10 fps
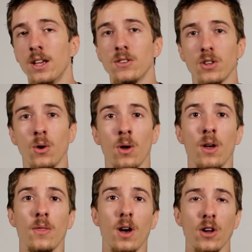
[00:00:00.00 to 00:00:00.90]
So
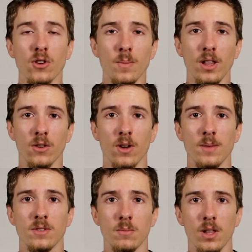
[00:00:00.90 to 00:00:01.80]
the 100
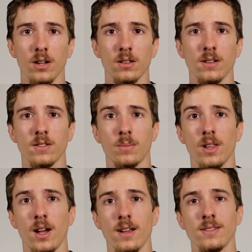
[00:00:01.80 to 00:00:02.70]
milligrams that Black Lion
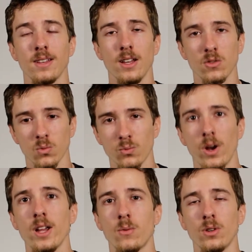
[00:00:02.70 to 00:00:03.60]
supplies, it's
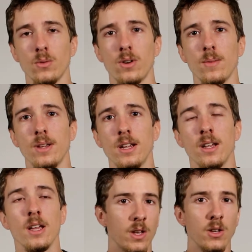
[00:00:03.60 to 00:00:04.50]
right where you want to
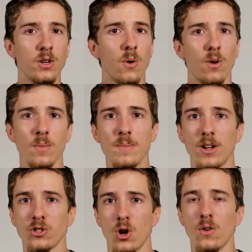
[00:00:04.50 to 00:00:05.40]
be. You don't want to be
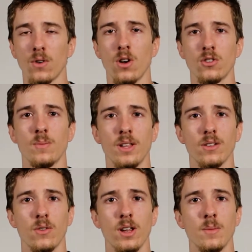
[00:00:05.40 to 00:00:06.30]
much over 100
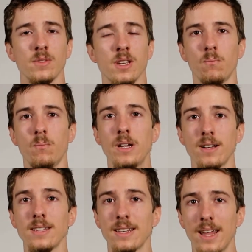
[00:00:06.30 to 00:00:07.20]
milligrams
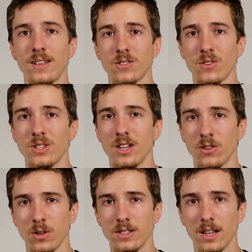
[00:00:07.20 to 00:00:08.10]
because it can start to
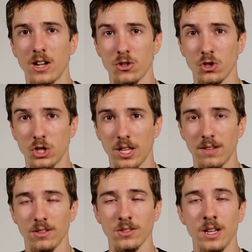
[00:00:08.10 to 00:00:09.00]
increase estrogen
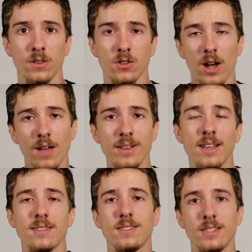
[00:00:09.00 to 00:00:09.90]
levels. So having
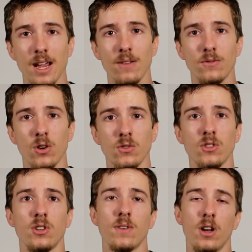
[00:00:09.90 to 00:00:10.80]
that safe
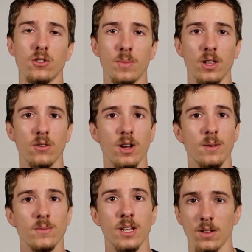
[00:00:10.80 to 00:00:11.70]
dosage of 100
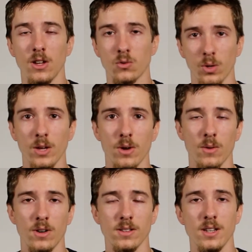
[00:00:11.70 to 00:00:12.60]
milligrams is really what I
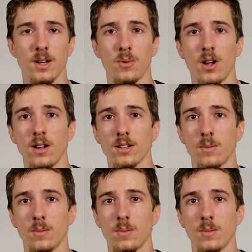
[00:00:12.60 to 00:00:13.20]
want to see in a product.